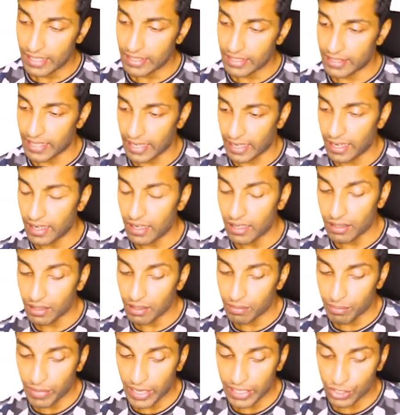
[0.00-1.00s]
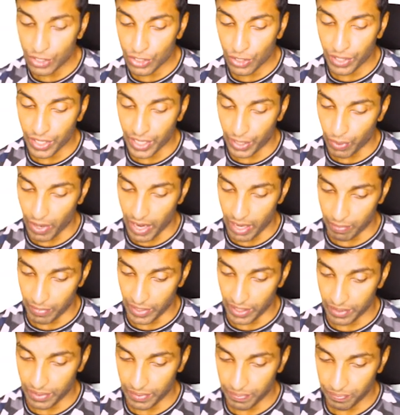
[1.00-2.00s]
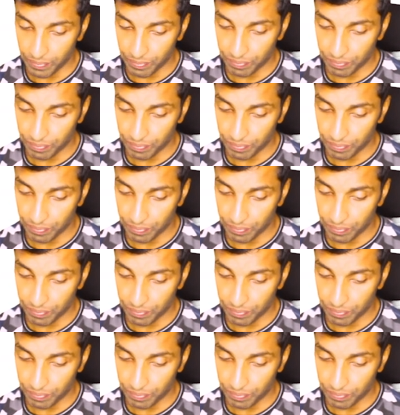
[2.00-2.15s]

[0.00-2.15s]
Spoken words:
Second, based on requirement.